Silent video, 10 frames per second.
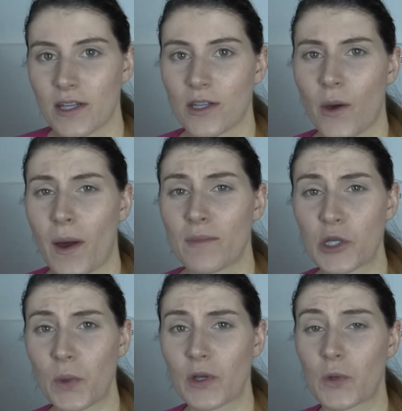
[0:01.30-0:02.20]
So I'm
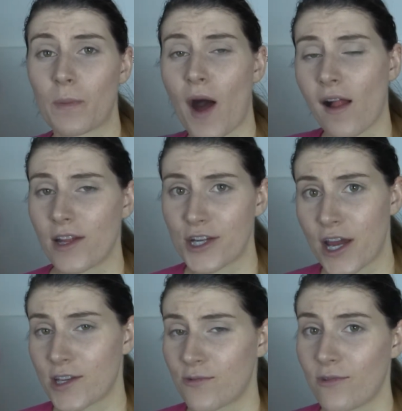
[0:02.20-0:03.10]
just going to
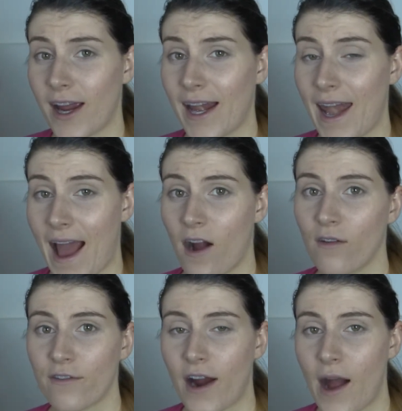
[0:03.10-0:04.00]
apologize right
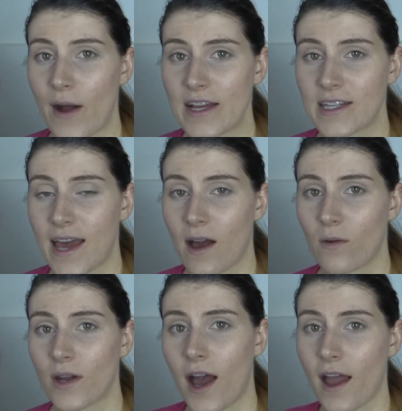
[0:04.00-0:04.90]
now for how I sound.